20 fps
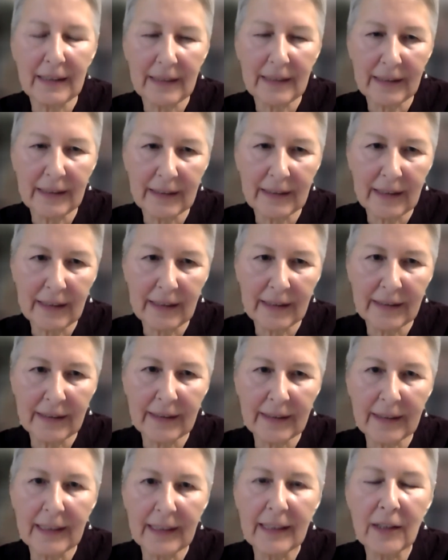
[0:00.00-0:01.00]
is
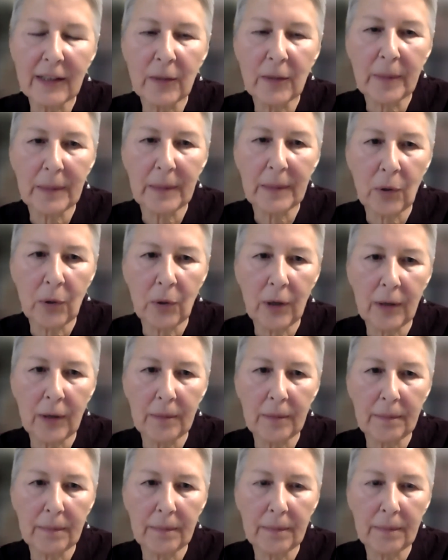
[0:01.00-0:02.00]
a little bit more
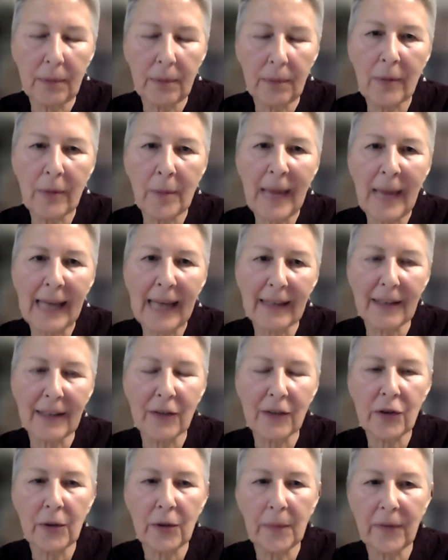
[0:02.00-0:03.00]
problematic in
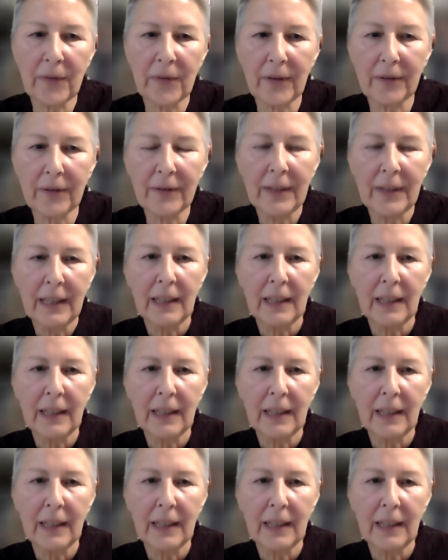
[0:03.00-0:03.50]
terms of